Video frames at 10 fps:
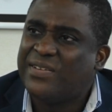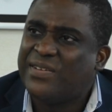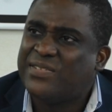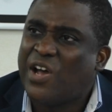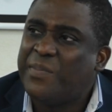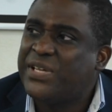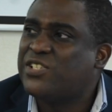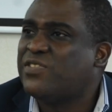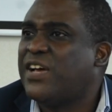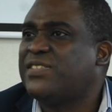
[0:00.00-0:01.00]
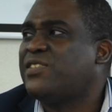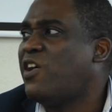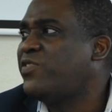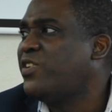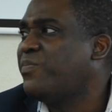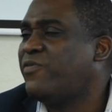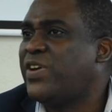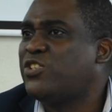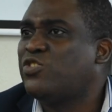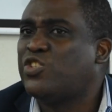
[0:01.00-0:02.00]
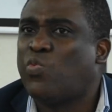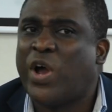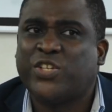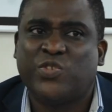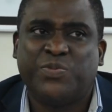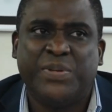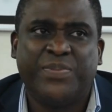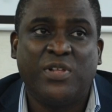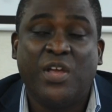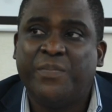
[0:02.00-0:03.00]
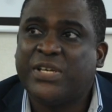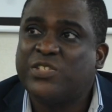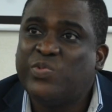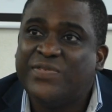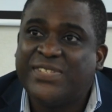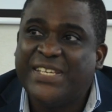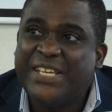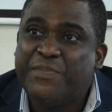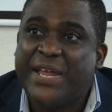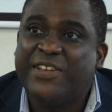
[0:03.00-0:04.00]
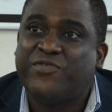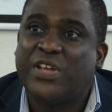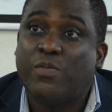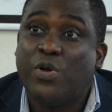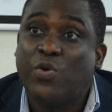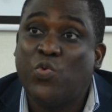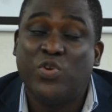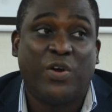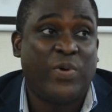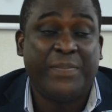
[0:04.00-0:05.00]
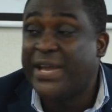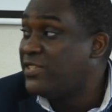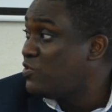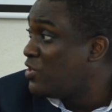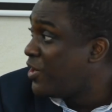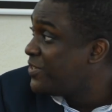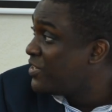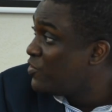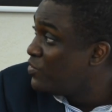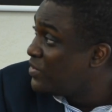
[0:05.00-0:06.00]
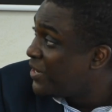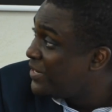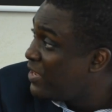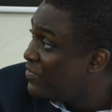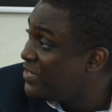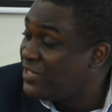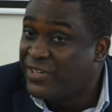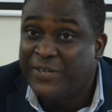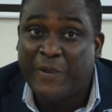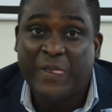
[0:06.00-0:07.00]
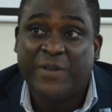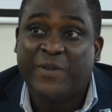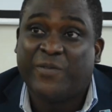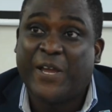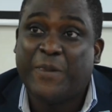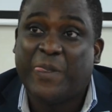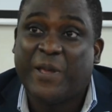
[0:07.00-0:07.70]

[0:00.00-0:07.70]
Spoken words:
It's an obligation of us as healthcare professionals to watch those people because we have seen many of them who, well, my ICU doctor is in the room, Dr. Love is there, right?